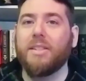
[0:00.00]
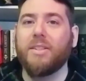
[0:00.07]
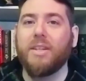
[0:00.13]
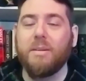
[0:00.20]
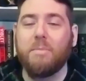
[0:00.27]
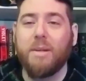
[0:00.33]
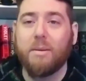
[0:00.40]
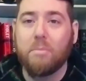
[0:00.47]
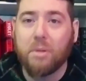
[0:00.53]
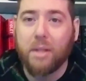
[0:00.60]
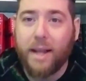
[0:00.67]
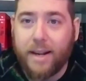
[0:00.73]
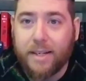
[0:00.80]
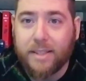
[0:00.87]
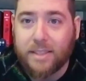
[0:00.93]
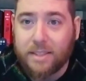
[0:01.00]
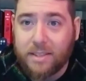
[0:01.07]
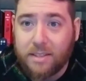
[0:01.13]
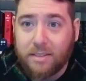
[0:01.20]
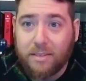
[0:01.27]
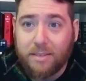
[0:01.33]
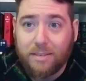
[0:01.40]
It's going to be a
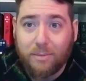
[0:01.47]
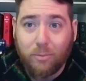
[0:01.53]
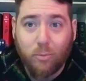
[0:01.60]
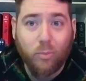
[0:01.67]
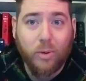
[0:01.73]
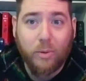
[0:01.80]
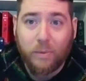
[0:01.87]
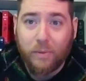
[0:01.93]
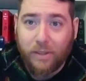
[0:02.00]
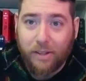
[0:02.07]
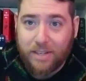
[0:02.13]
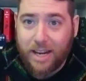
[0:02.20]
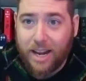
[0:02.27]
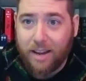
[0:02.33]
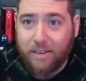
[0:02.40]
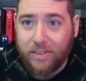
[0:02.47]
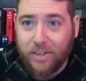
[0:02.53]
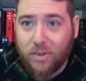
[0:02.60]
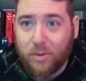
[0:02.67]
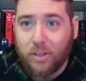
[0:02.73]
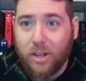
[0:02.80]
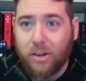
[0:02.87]
blast. We would love to have
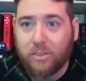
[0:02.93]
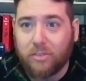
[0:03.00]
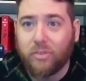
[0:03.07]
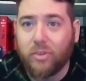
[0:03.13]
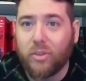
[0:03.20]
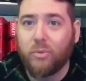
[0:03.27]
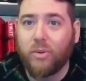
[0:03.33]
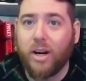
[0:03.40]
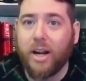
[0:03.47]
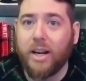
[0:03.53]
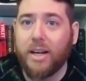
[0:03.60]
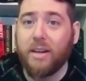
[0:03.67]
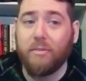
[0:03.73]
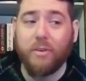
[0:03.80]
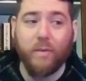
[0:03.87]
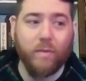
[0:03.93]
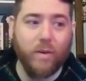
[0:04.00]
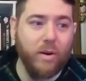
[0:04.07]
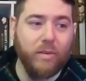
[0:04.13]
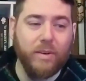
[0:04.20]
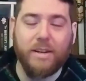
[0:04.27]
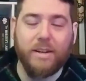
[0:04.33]
you along for the ride. If you've
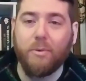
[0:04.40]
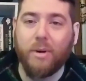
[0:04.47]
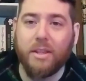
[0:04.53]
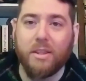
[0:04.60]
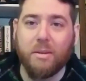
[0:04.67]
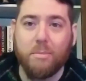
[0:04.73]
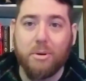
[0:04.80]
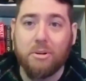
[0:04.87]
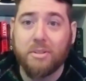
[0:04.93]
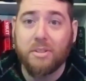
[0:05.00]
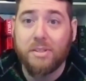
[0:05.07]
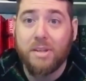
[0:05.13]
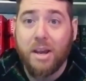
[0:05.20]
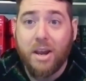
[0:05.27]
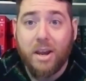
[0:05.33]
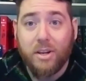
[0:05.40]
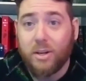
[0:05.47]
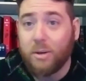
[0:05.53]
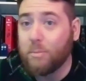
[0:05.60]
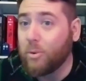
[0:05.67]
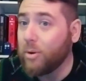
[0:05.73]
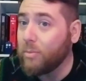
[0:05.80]
already read the books,
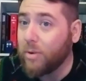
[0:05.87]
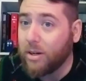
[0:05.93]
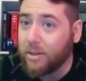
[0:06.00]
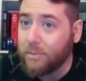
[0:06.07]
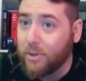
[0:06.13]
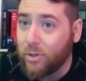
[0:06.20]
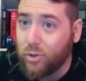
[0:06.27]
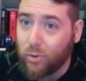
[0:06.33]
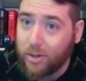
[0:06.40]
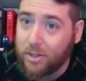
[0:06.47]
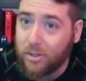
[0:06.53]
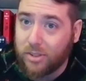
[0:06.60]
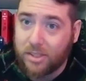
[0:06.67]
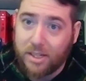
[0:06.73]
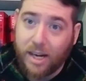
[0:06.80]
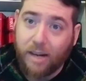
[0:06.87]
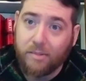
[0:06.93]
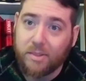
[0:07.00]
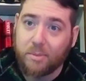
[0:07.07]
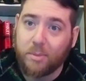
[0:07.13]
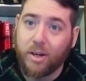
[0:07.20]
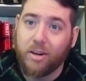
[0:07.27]
you're more than welcome to join just to
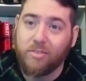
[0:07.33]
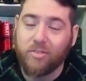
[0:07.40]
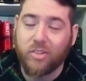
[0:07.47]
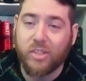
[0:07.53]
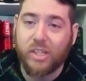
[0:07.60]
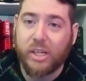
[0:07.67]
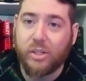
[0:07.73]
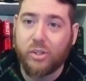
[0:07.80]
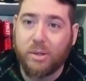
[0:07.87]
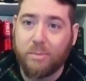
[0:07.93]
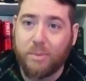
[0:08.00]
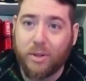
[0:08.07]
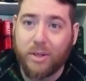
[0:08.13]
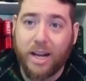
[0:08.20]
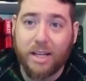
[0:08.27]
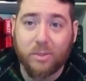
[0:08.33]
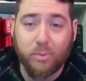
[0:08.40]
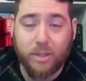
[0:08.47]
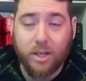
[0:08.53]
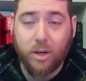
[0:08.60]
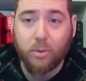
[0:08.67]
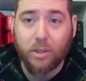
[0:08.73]
have some conversation about it as
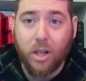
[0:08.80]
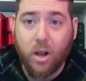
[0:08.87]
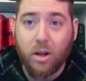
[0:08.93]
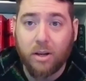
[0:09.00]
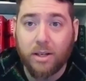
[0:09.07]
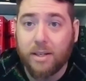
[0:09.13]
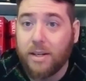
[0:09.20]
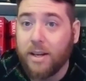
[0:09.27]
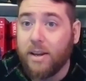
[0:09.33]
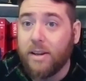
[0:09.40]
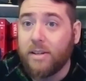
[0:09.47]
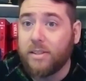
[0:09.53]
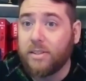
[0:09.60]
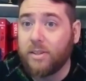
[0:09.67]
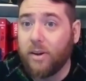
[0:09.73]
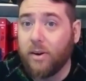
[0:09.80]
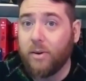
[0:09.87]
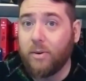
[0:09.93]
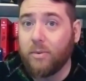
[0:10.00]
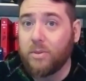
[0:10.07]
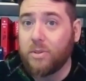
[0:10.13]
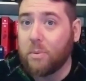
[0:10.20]
we go along.
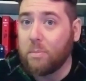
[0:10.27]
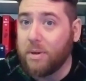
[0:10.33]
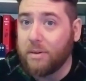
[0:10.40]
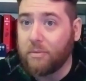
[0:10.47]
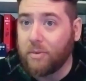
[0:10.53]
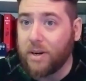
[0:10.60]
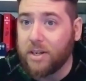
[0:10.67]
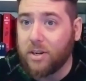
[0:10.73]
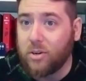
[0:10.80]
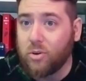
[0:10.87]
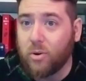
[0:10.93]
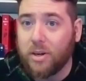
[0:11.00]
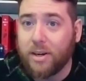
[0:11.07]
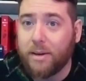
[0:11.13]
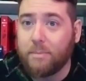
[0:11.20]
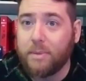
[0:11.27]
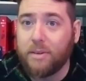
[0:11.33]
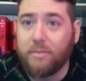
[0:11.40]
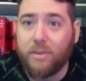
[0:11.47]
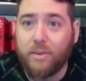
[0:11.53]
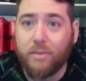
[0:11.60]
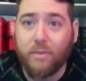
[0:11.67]
So don't be afraid to join up
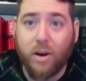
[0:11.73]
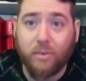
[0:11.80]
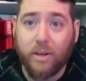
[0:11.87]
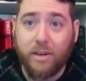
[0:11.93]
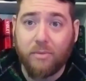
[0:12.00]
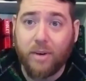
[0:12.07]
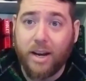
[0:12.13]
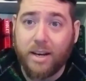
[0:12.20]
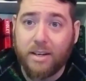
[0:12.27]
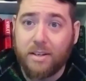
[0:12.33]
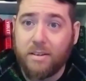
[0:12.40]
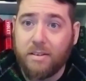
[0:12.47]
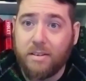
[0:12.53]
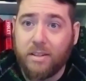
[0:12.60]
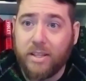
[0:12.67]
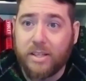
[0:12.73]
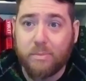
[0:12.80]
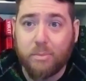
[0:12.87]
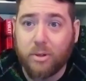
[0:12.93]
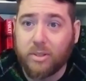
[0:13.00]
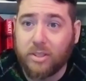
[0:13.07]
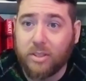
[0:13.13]
if you've already read these
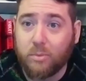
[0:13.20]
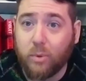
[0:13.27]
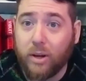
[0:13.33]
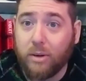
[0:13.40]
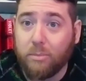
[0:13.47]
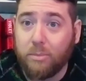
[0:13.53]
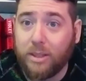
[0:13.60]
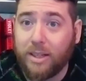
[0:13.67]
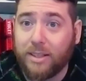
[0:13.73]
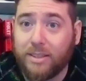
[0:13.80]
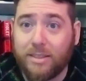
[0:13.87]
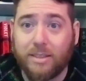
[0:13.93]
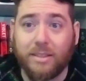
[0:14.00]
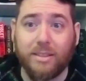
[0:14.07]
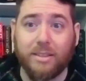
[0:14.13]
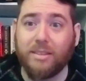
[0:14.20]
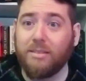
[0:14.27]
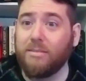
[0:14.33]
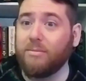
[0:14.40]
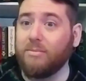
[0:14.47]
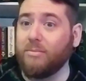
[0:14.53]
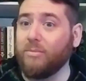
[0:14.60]
books as well,
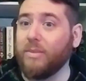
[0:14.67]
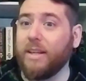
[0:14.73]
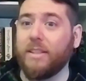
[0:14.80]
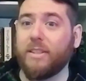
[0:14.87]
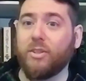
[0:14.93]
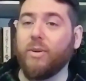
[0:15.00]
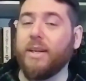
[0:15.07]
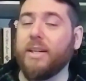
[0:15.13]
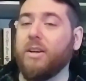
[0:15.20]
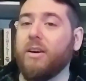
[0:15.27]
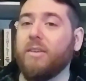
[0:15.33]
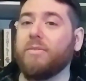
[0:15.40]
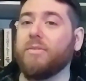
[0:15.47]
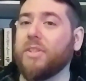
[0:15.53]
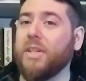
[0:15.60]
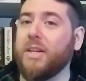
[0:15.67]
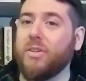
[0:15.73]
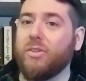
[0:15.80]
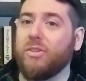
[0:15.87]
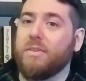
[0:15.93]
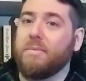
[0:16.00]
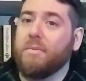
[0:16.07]
because it's a great
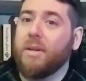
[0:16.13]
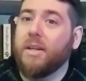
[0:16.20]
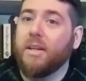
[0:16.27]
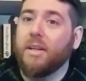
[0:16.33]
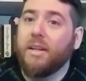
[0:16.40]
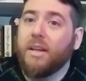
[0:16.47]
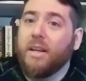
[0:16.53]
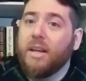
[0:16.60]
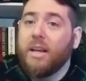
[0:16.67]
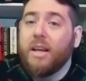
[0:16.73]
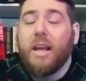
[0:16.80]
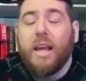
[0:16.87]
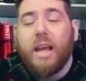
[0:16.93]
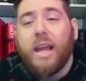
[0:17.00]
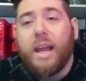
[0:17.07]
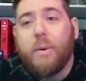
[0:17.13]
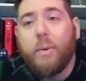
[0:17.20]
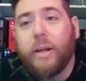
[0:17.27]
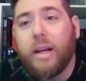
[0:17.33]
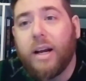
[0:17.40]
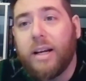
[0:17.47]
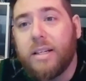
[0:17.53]
conversation.
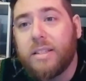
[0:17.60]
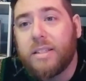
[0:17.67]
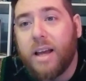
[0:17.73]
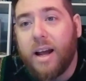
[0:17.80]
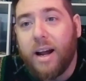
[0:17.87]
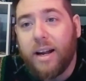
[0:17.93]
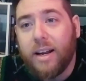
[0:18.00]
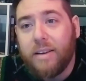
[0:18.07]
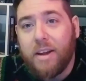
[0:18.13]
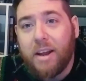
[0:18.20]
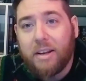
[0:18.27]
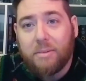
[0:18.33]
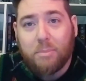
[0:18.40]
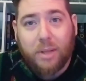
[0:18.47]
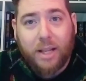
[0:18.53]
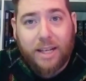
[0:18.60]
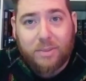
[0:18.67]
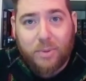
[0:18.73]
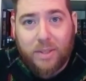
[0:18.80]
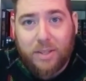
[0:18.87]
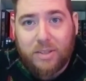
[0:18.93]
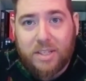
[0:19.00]
Anyway, guys, I've had a
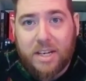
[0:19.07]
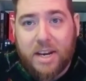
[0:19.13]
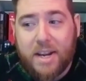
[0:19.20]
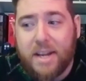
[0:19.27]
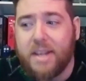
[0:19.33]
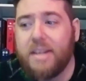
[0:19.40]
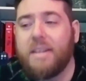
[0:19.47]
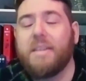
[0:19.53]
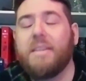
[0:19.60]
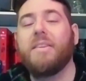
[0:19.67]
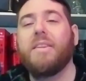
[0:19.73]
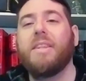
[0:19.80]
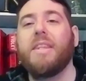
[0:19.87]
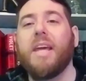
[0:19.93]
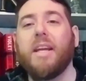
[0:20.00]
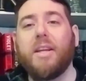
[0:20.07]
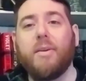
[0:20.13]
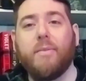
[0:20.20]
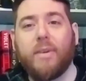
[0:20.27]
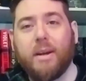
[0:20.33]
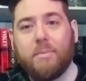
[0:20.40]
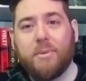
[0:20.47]
blast with you today. Thank
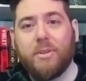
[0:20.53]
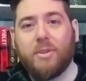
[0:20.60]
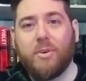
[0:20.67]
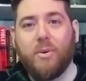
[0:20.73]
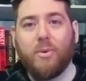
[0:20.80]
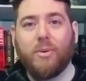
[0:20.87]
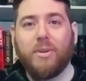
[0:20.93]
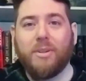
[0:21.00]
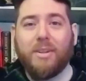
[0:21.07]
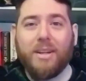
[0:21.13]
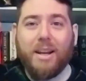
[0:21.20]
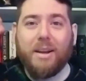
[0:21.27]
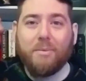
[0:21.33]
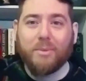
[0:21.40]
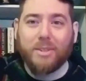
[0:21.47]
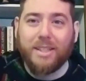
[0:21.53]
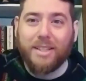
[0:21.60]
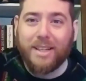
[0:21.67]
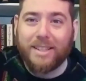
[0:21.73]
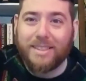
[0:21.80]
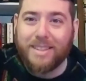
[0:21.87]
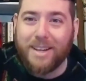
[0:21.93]
you for coming to the corner, and we'll see you
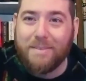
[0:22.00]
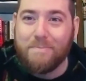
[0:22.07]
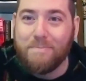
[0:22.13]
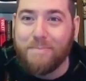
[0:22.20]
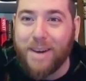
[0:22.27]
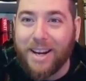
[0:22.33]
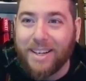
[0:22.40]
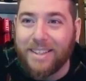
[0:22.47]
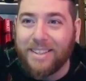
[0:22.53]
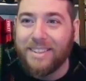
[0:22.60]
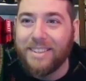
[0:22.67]
next time. Bye.